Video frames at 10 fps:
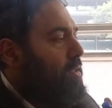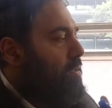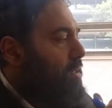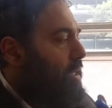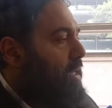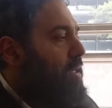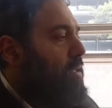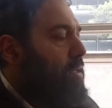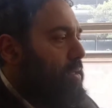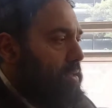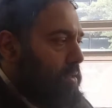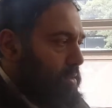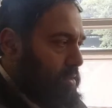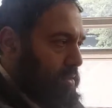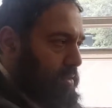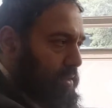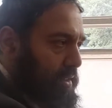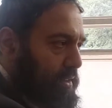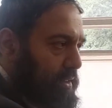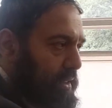Okay?
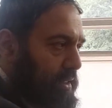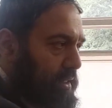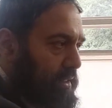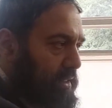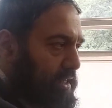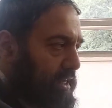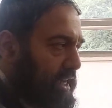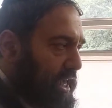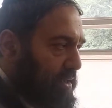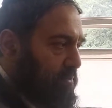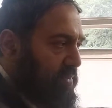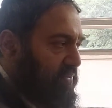This is the name.